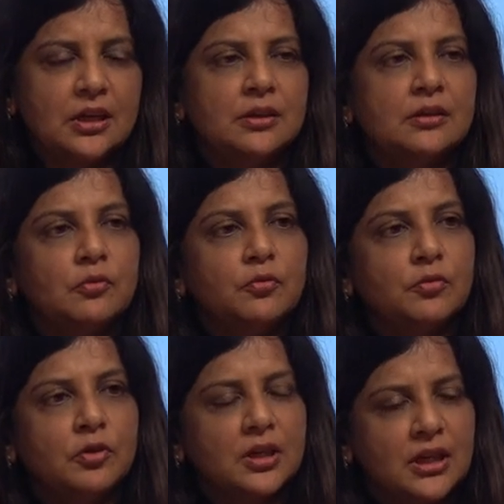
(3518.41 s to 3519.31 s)
and
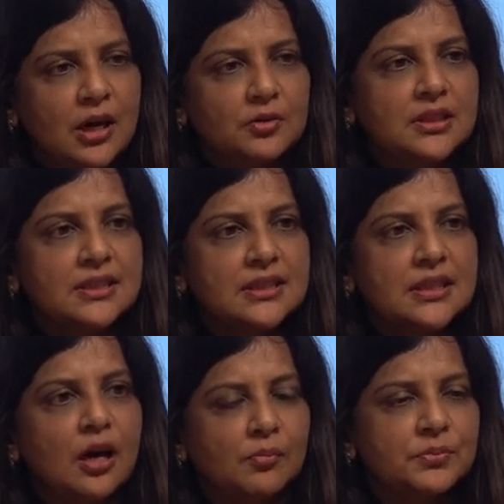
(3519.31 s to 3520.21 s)
walk around in
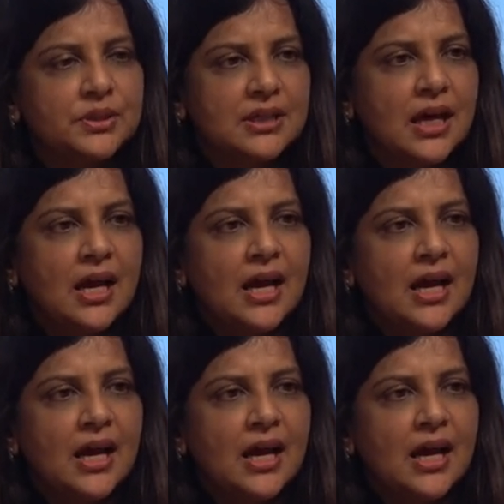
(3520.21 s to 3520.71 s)
slums.